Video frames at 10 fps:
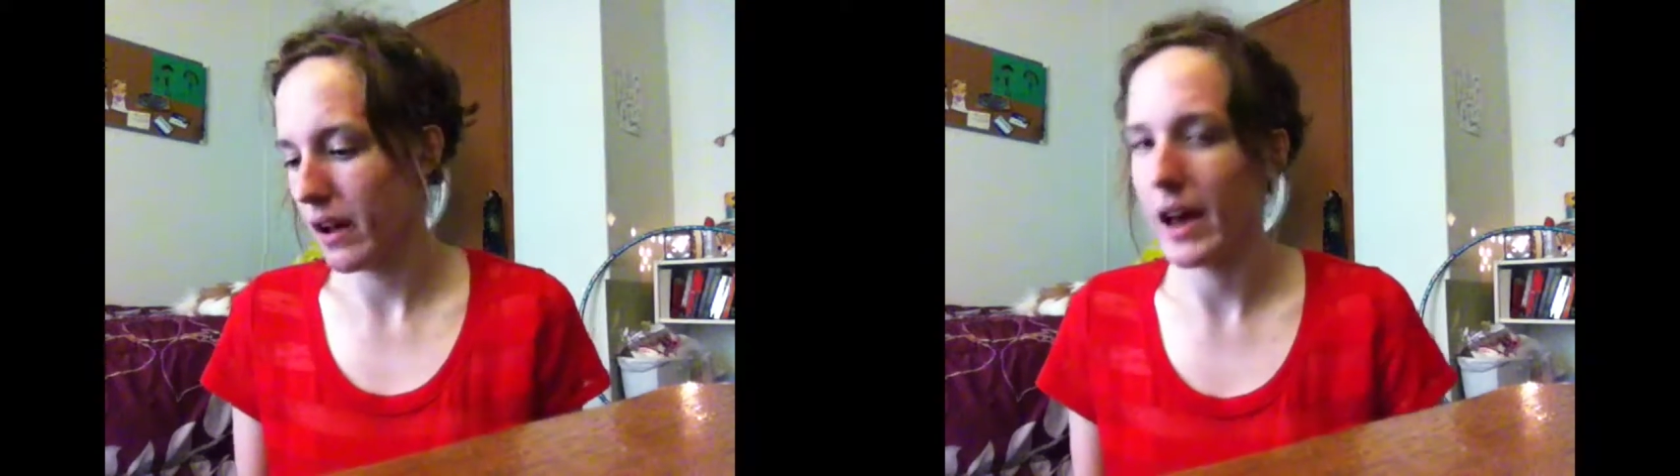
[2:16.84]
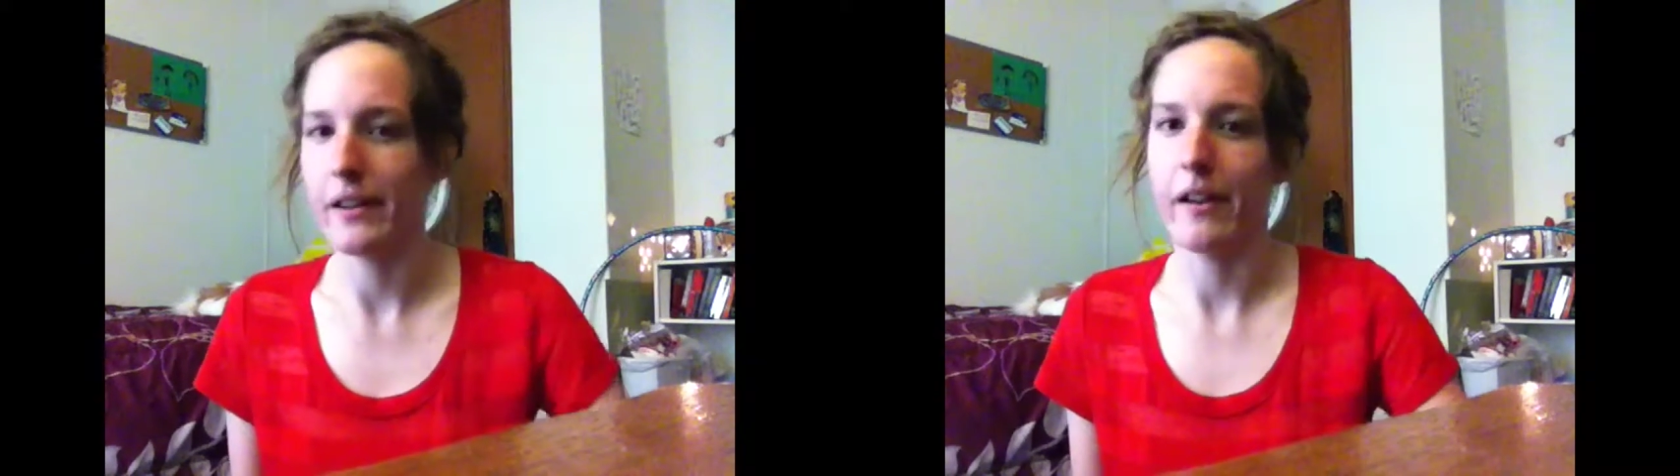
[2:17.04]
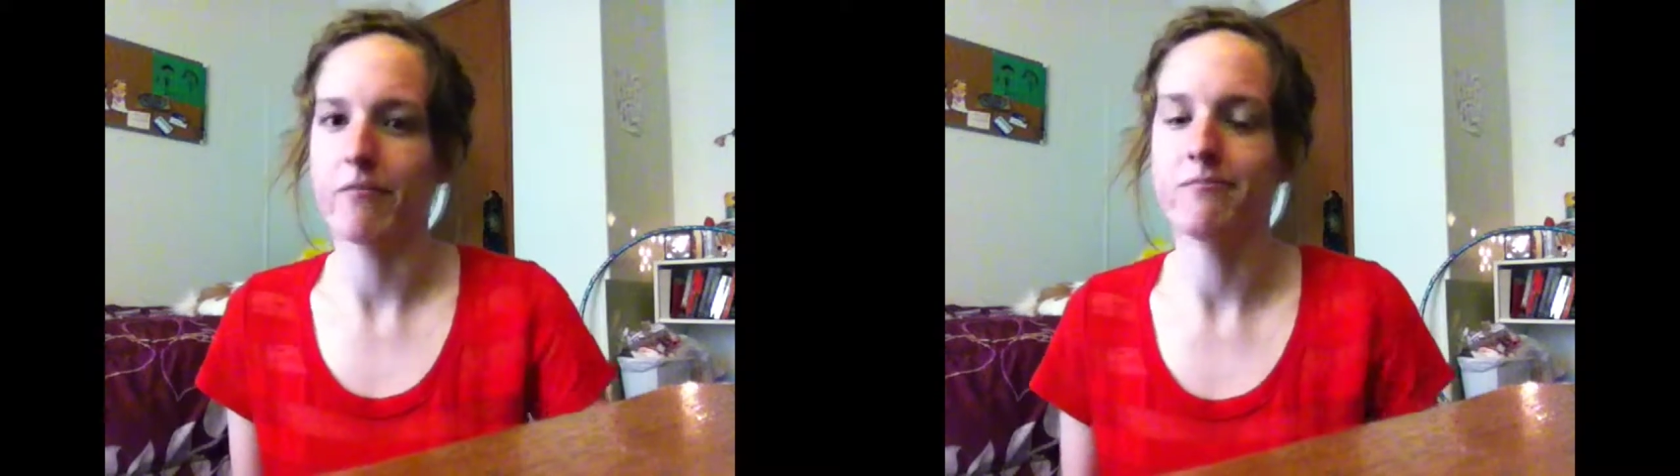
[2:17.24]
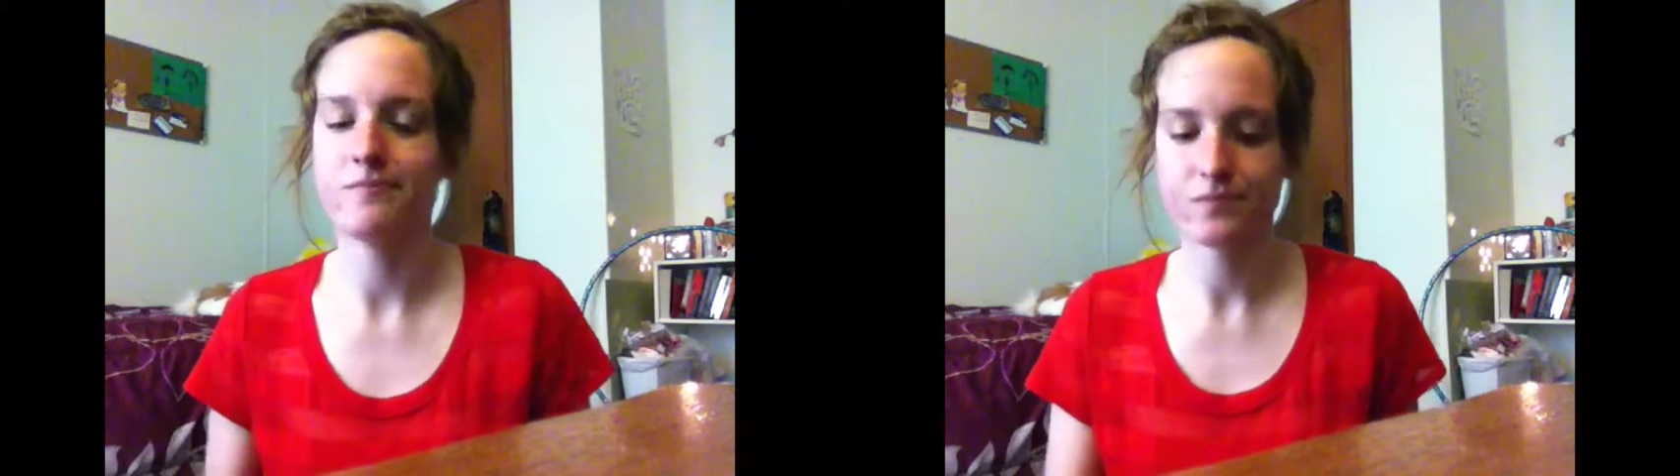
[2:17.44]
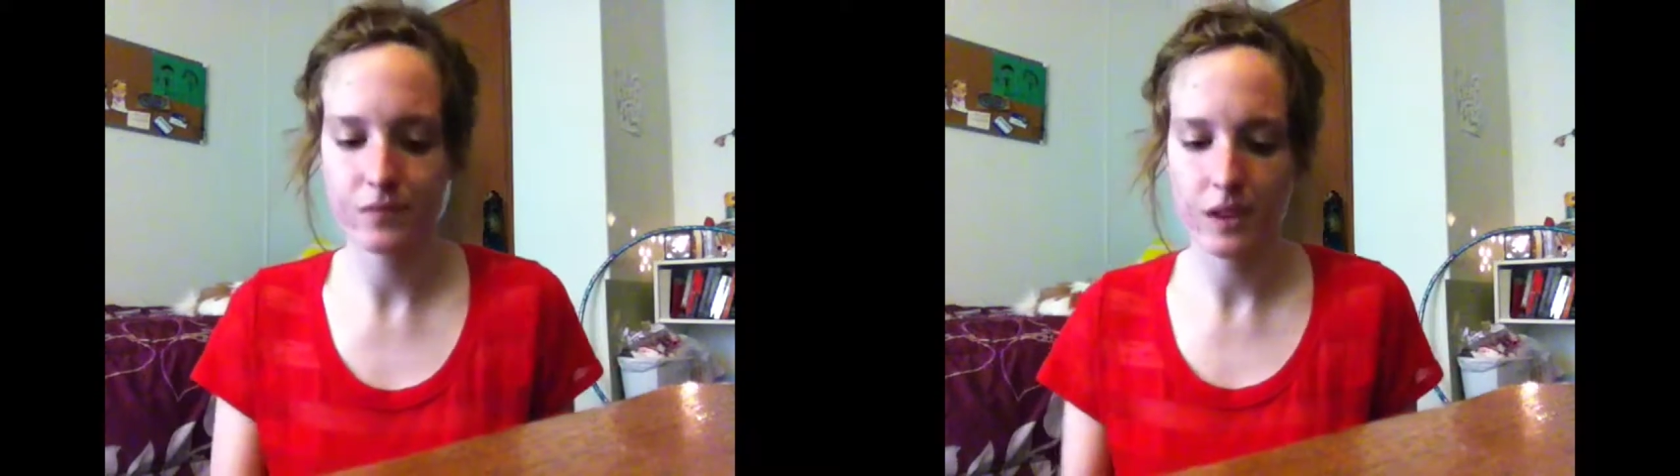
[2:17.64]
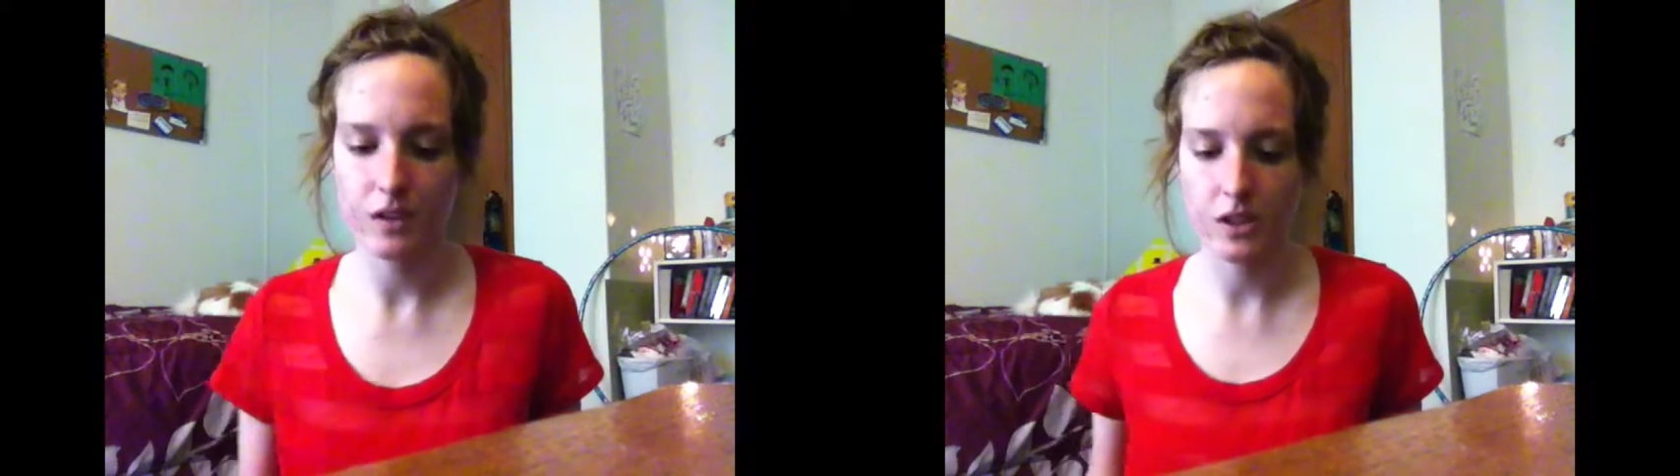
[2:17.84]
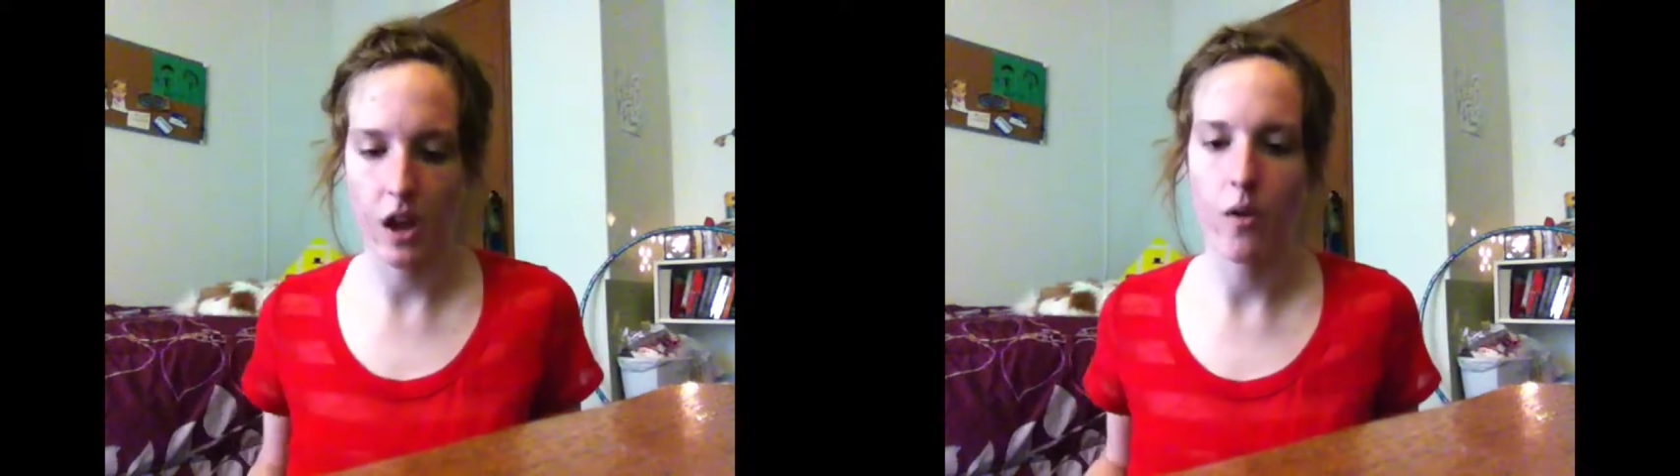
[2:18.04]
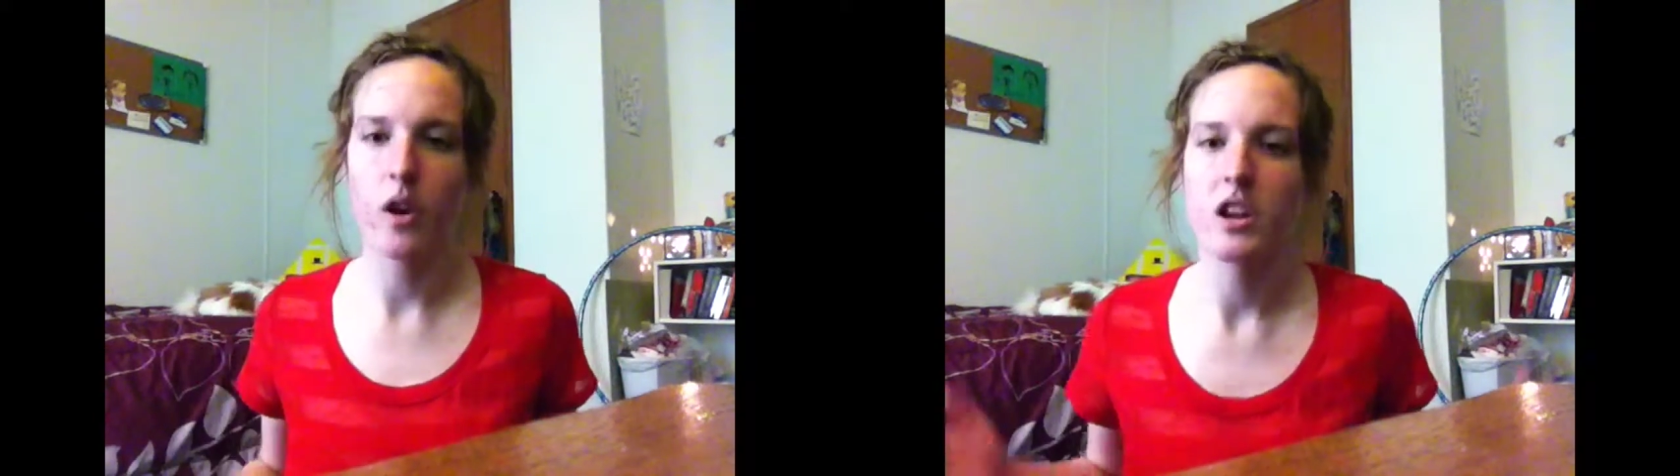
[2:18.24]
I don't know.
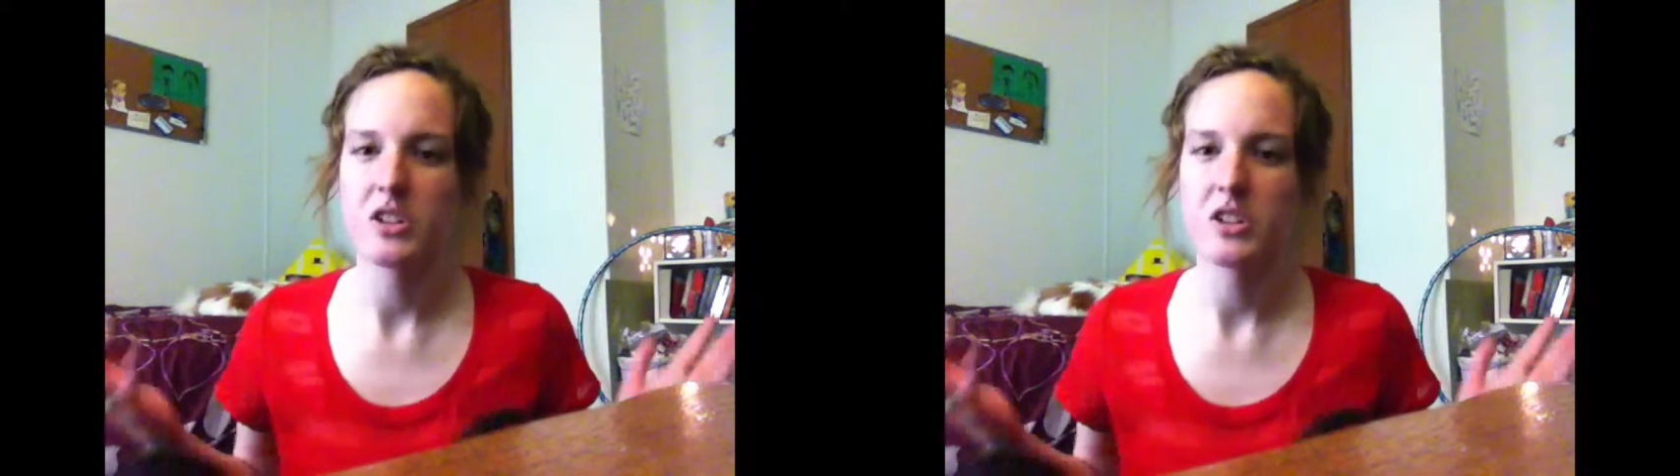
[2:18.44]
So,